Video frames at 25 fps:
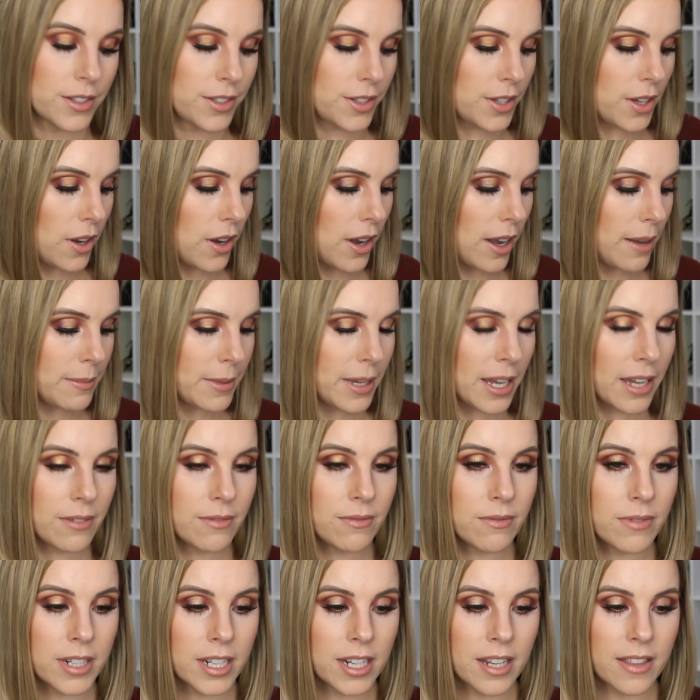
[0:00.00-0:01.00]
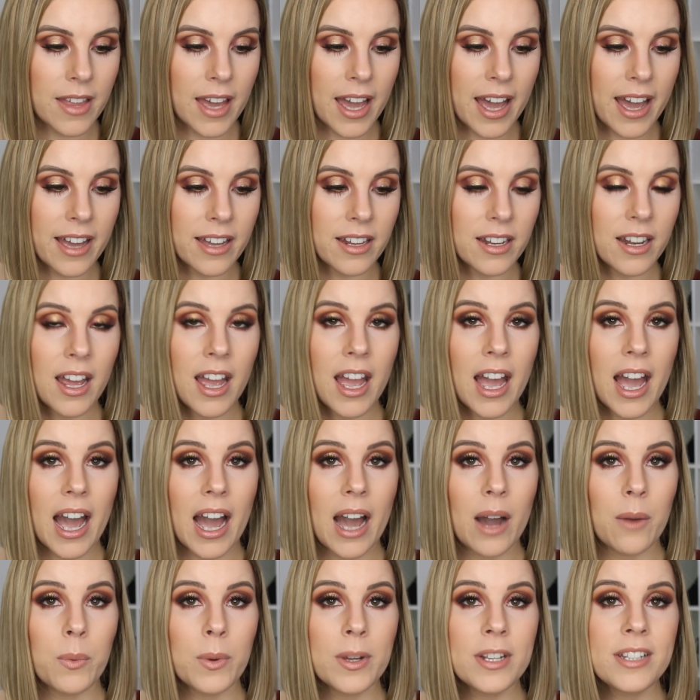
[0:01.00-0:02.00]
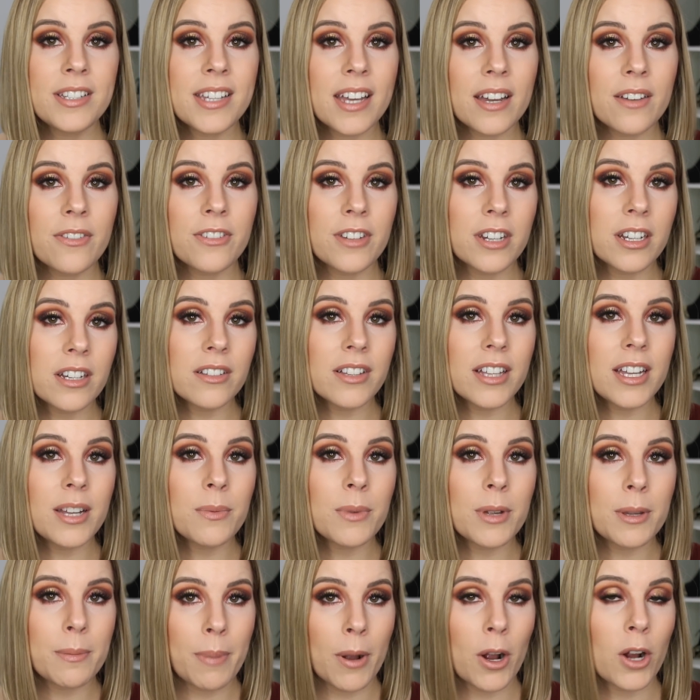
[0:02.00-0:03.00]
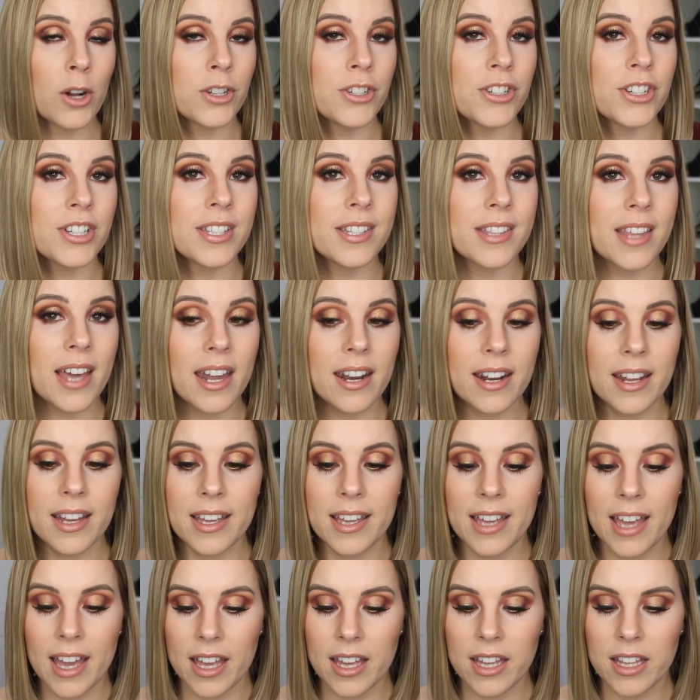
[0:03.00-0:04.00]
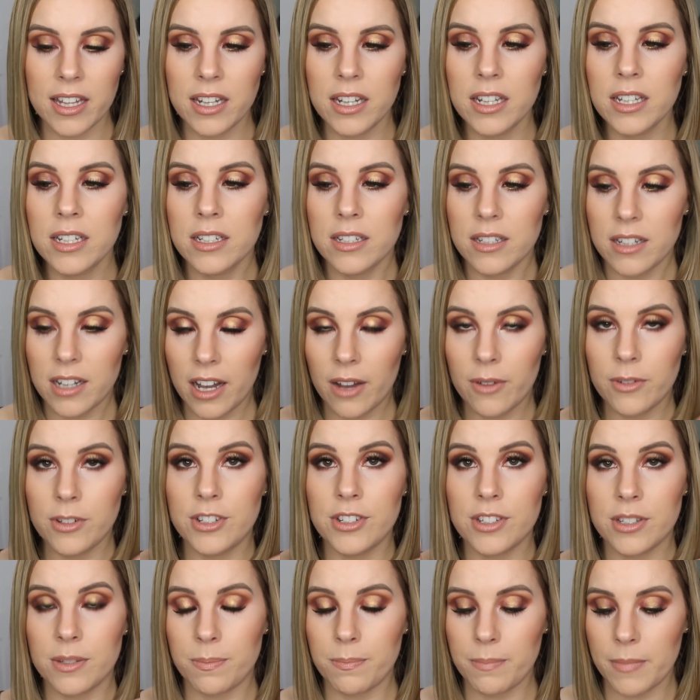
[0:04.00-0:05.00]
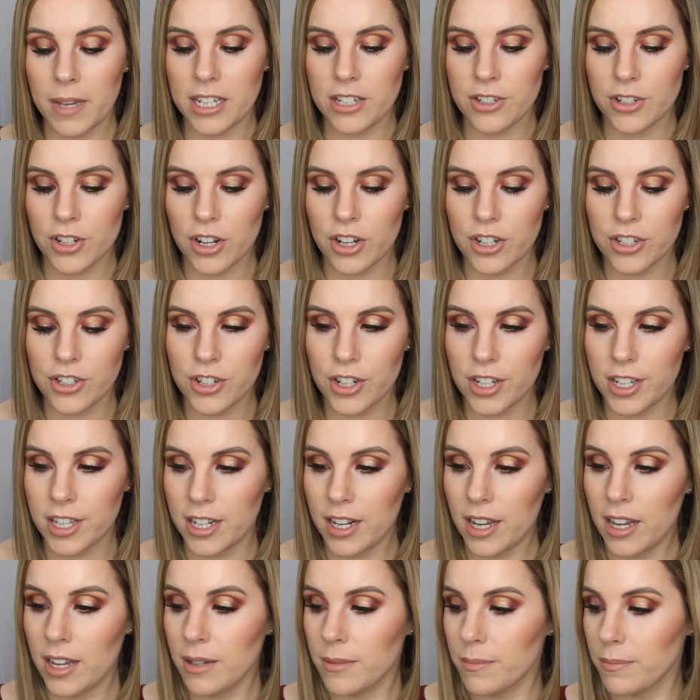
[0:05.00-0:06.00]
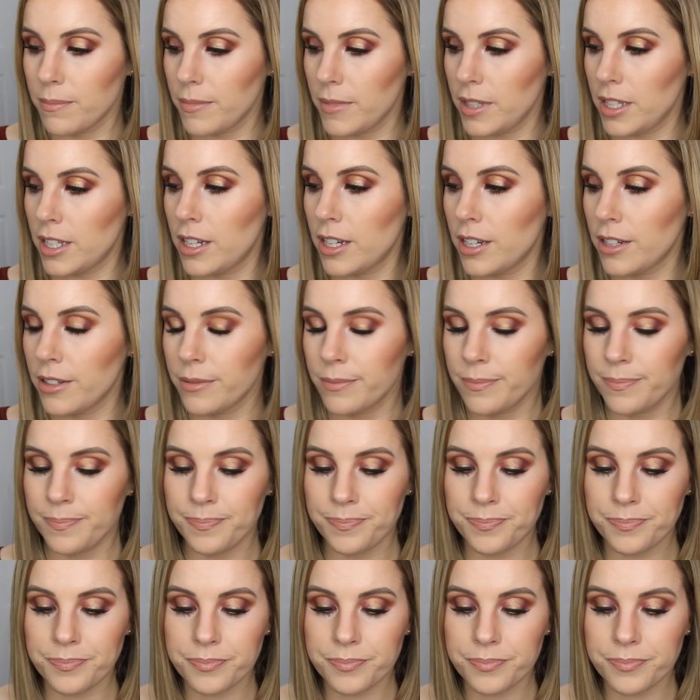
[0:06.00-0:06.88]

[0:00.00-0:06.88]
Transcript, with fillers: So I'm getting rid of that. I would definitely repurchase that again. I would just make sure I shook it up, you know.